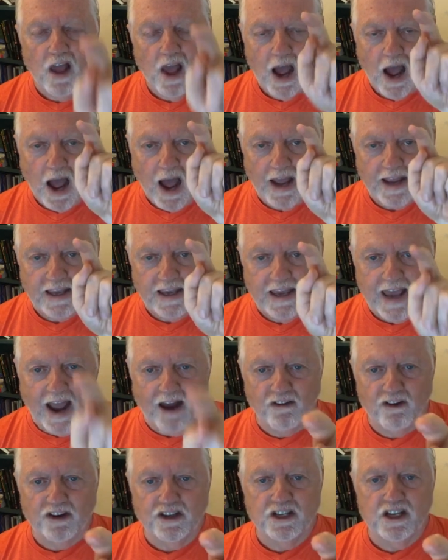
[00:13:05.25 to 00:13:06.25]
I
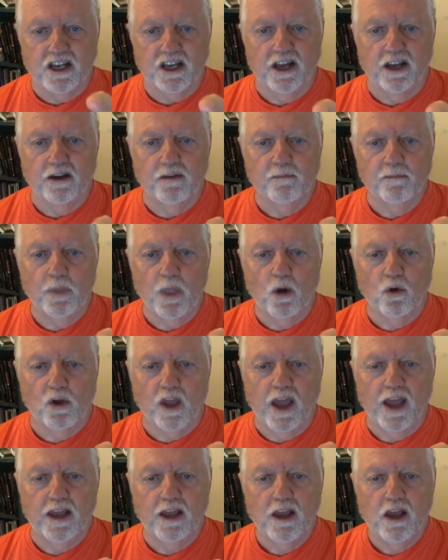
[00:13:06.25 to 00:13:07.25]
guarantee it.
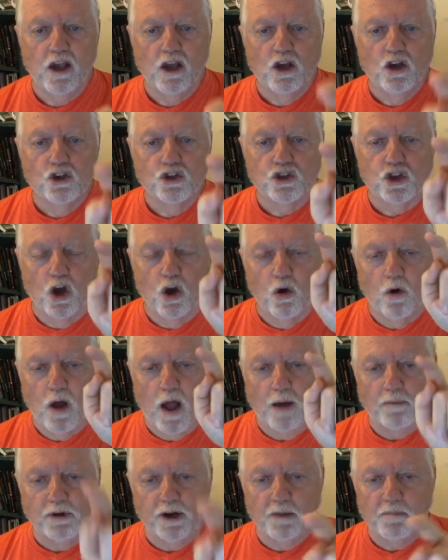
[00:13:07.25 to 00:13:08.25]
Okay, so
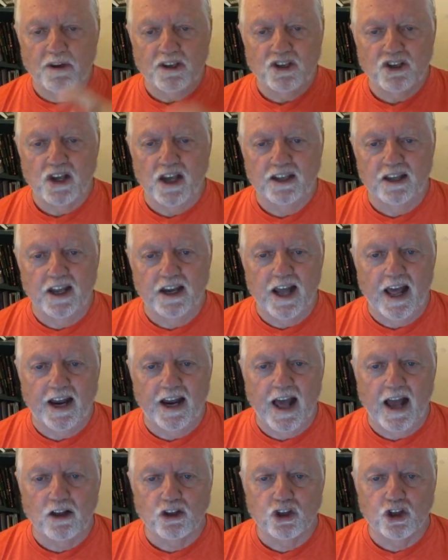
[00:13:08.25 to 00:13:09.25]
I'm going to be sending that
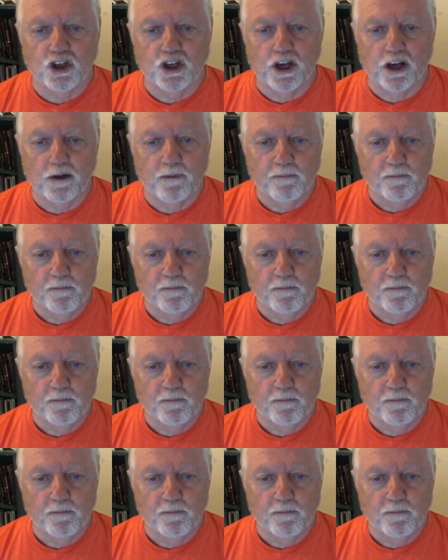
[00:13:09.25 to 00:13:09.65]
out to you.